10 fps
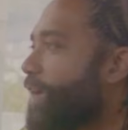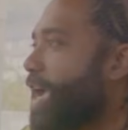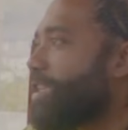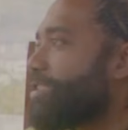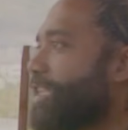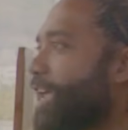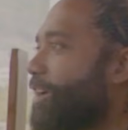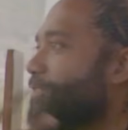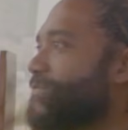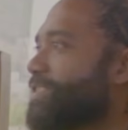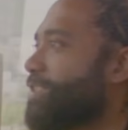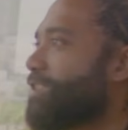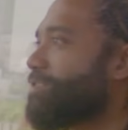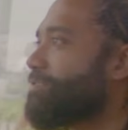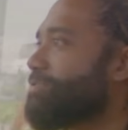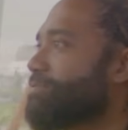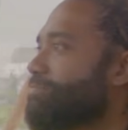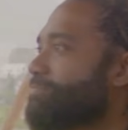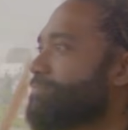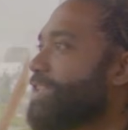violence that I've seen.
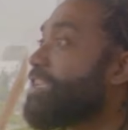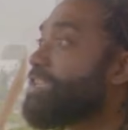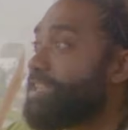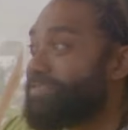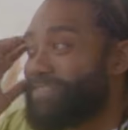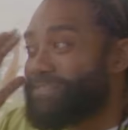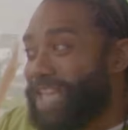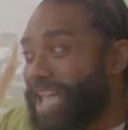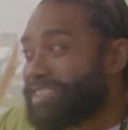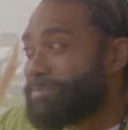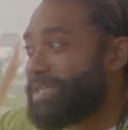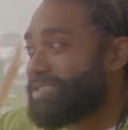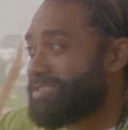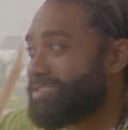They couldn't even fathom it.